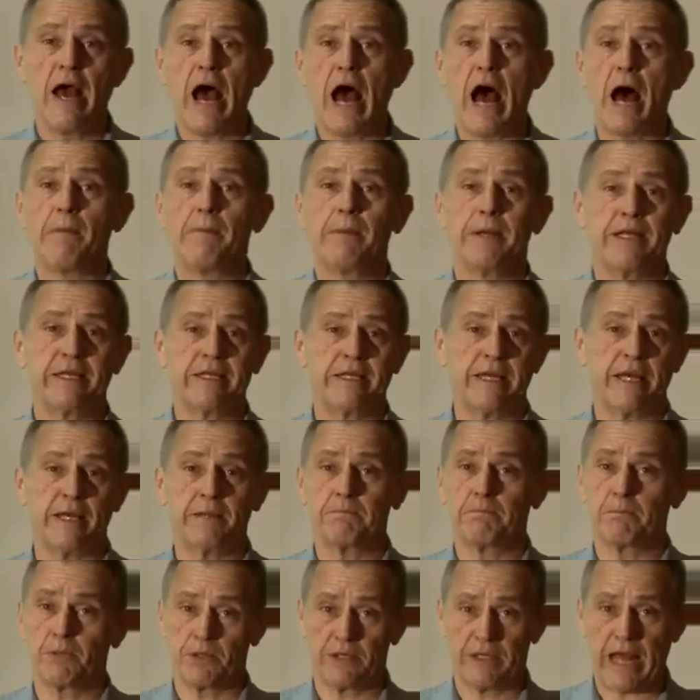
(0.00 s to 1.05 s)
How many
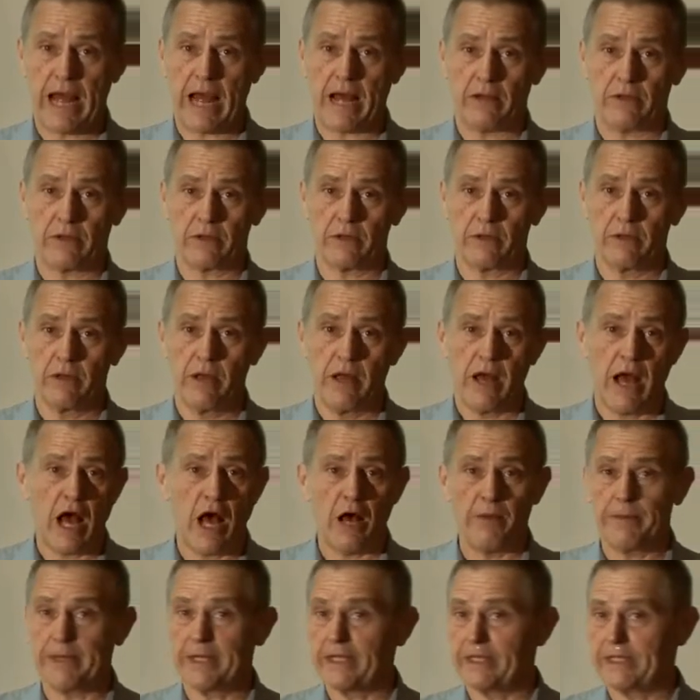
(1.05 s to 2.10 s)
yen per dollar?
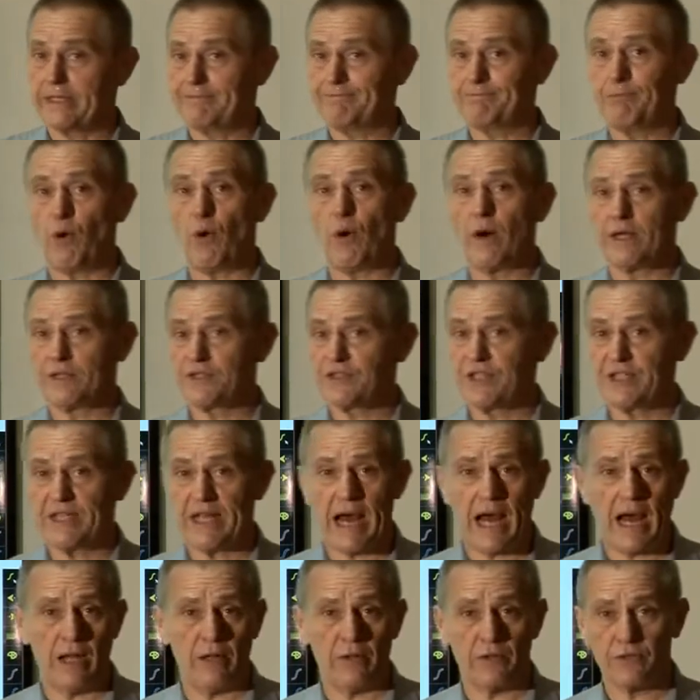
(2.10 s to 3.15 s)
How many Aussie
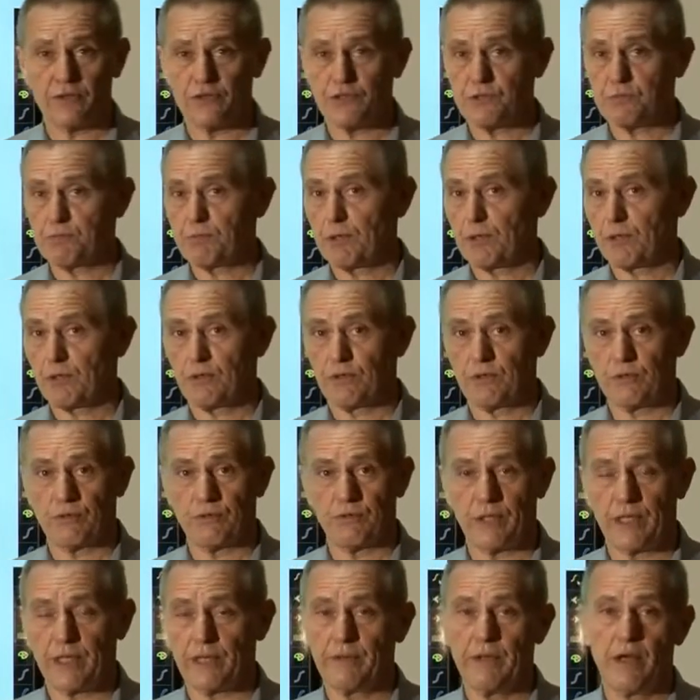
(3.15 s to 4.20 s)
dollars
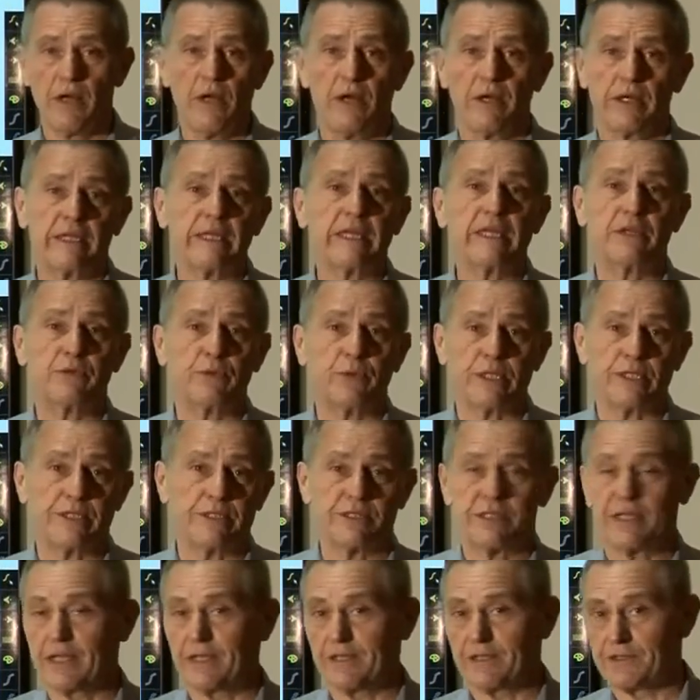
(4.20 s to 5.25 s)
per
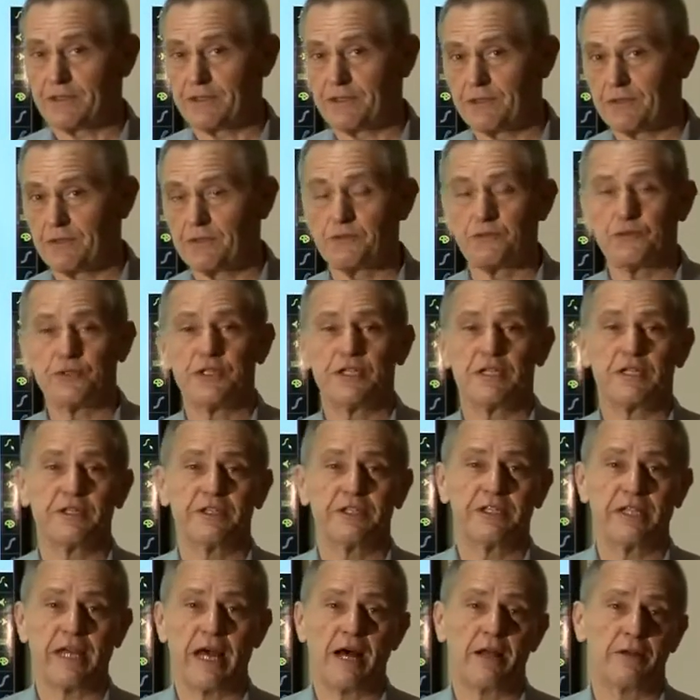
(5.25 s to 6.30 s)
Kiwis, that is New
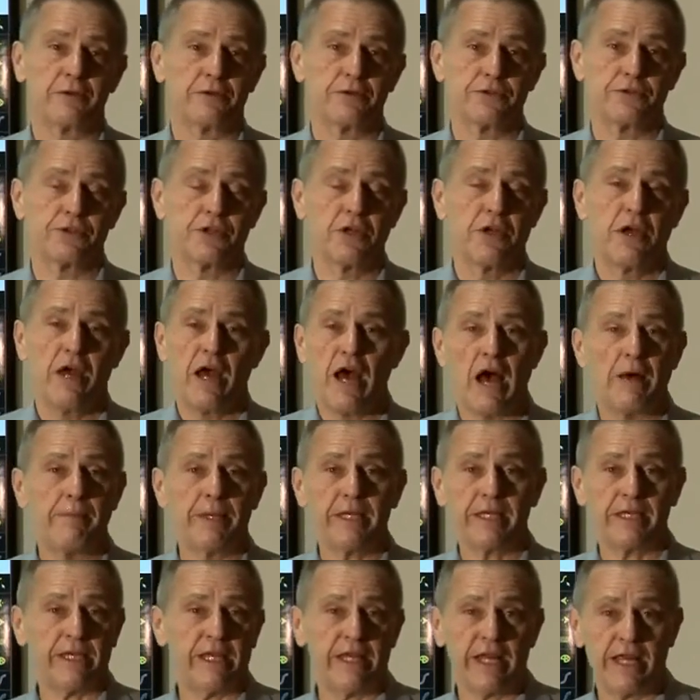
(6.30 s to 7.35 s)
Zealand dollars? How
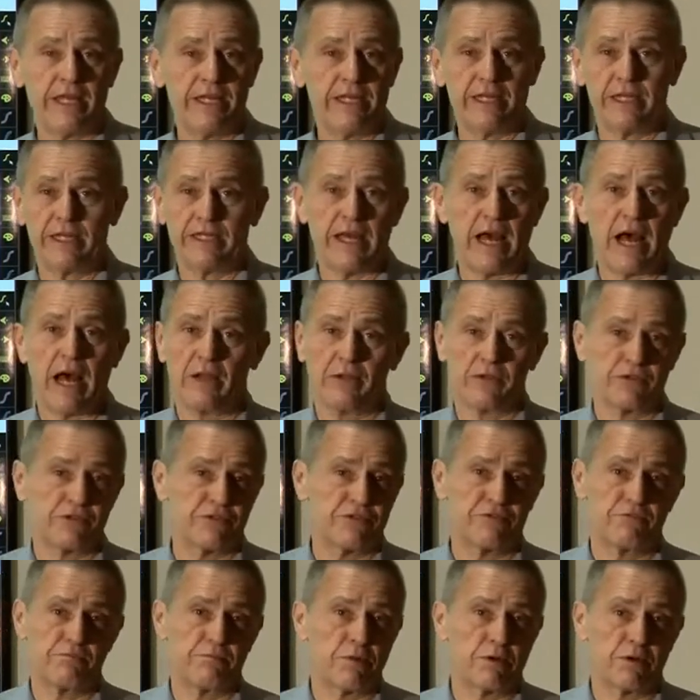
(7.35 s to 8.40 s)
many Canadian
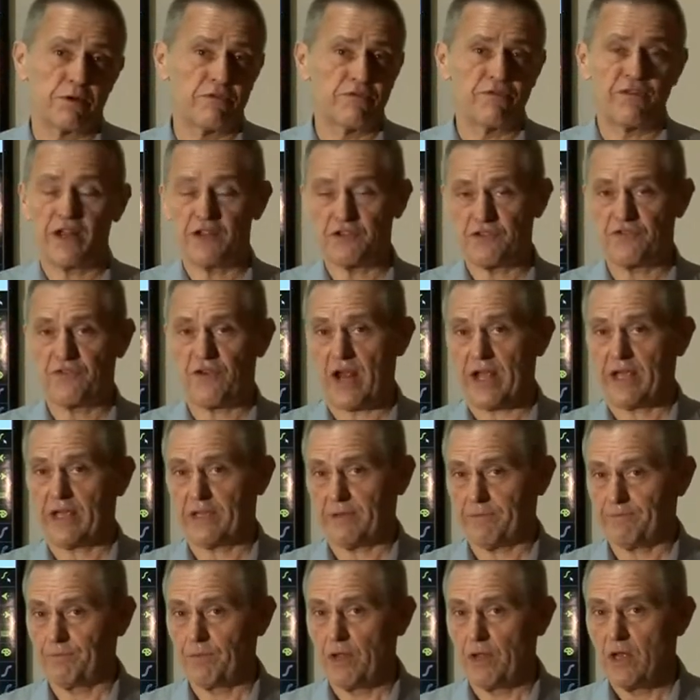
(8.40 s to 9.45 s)
dollars per French franc?
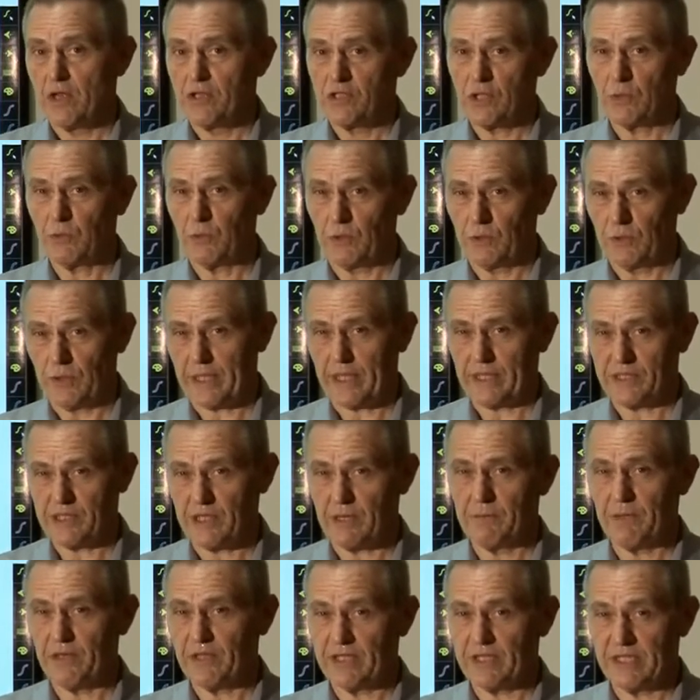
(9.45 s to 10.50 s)
So we'll look at
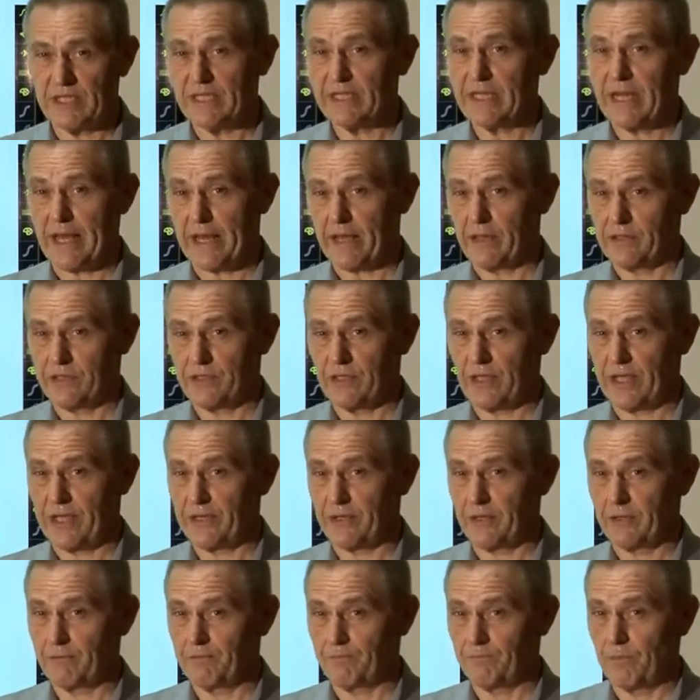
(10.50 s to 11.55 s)
some of the details
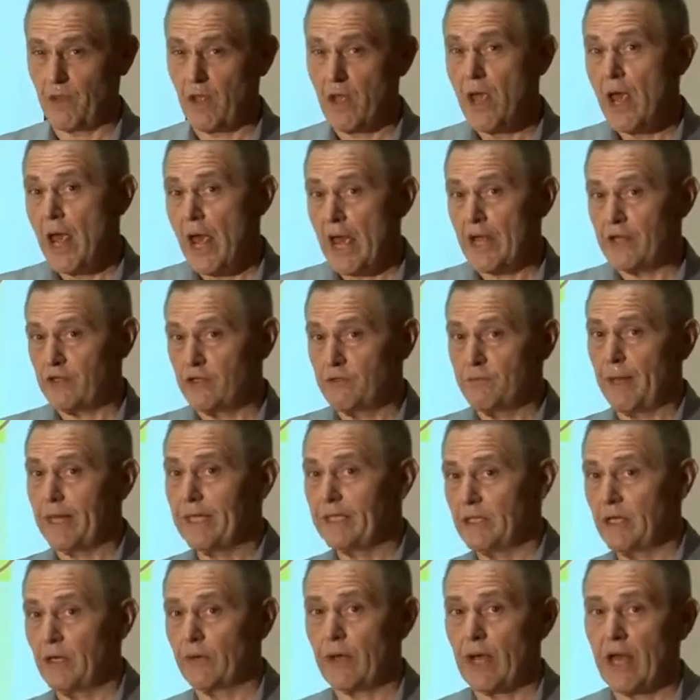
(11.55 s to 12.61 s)
later. And you
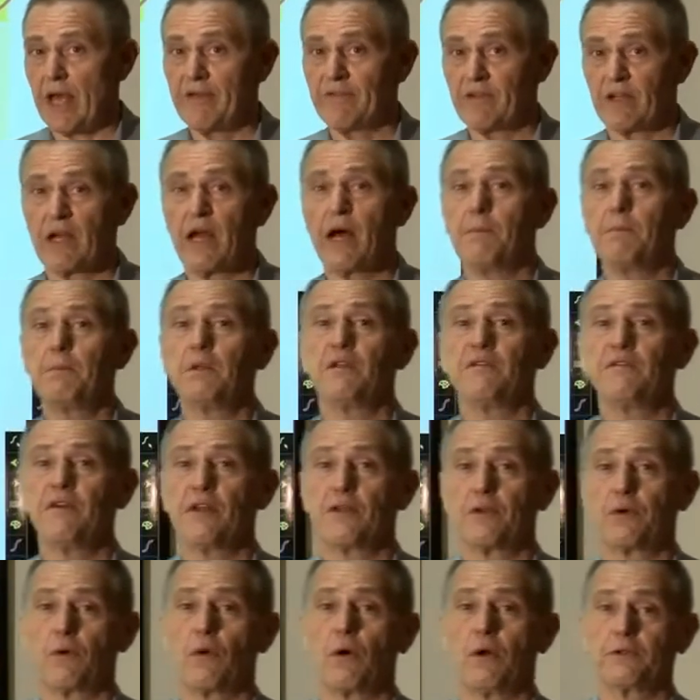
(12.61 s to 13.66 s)
might note I have a couple of
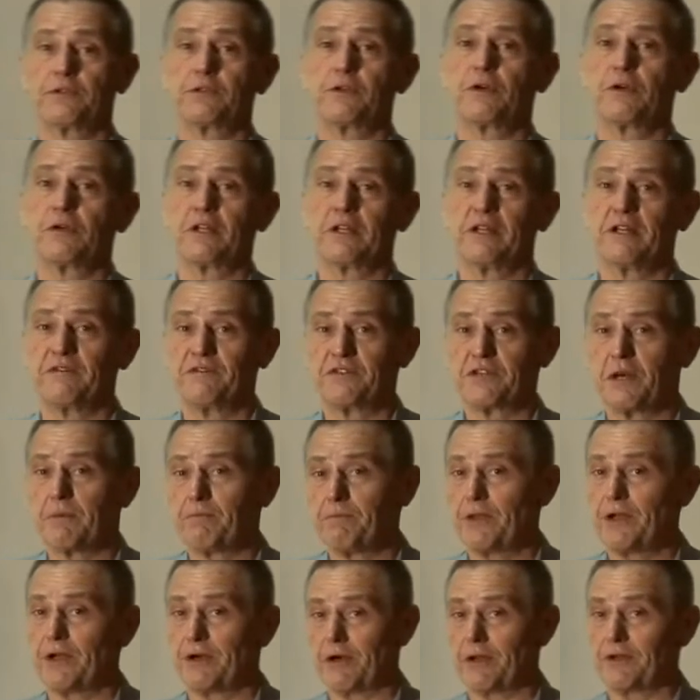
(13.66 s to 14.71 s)
other alternatives
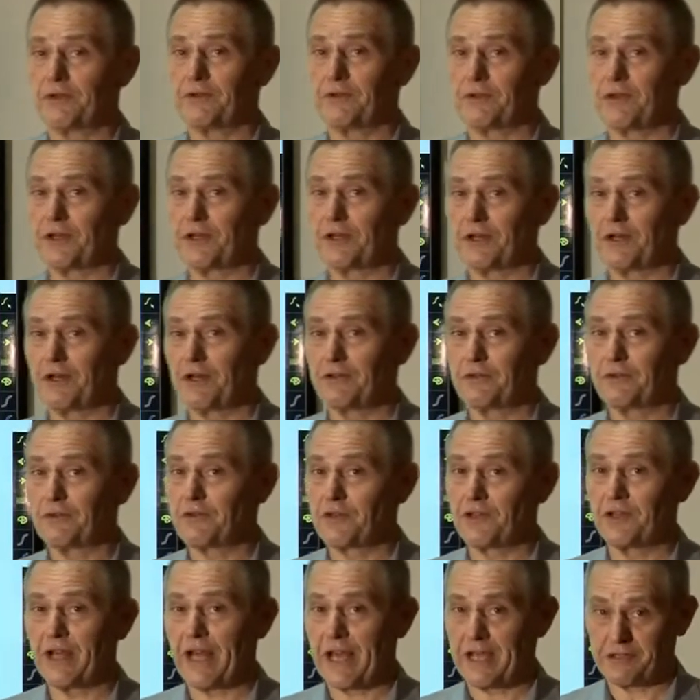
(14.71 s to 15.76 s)
up there under
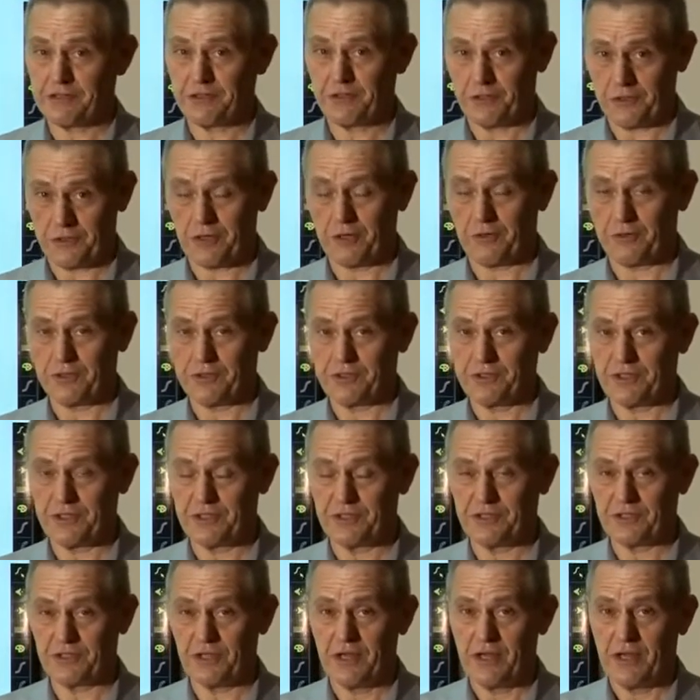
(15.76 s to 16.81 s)
the national
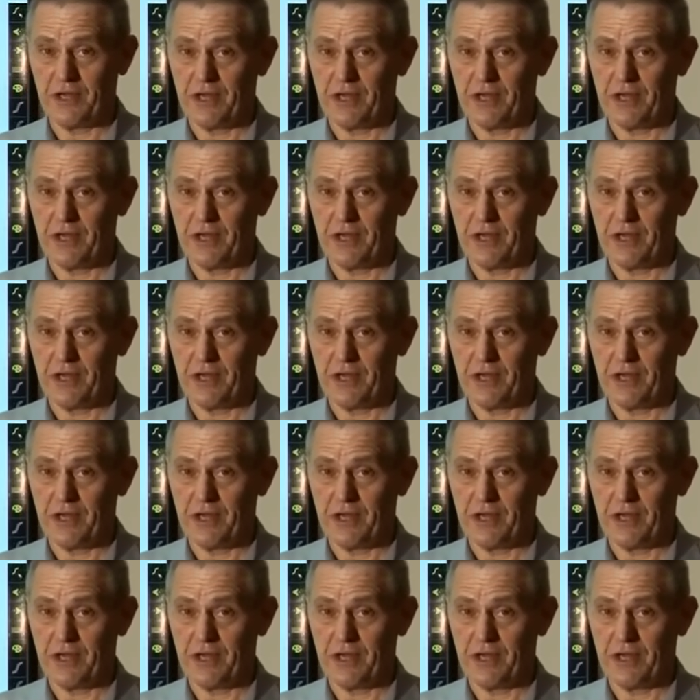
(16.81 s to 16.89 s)
currencies.